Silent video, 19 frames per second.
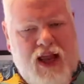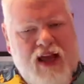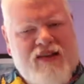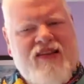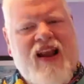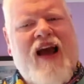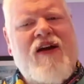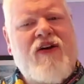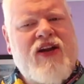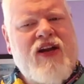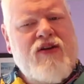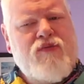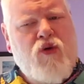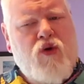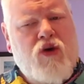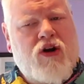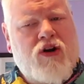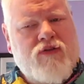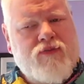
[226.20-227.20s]
Now I need
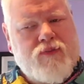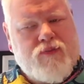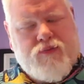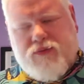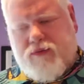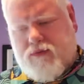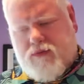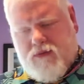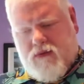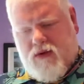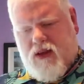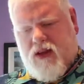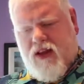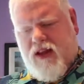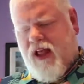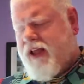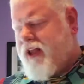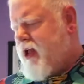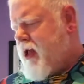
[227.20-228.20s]
more.
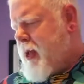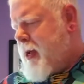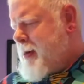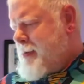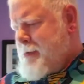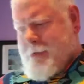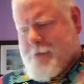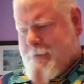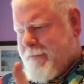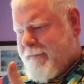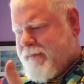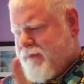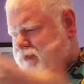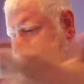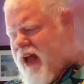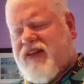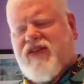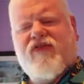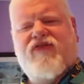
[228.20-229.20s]
Like,
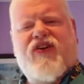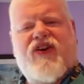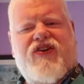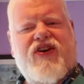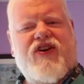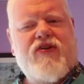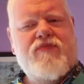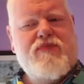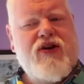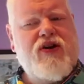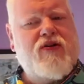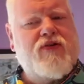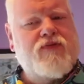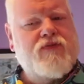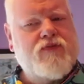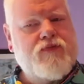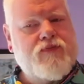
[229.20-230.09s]
that's a very good beer.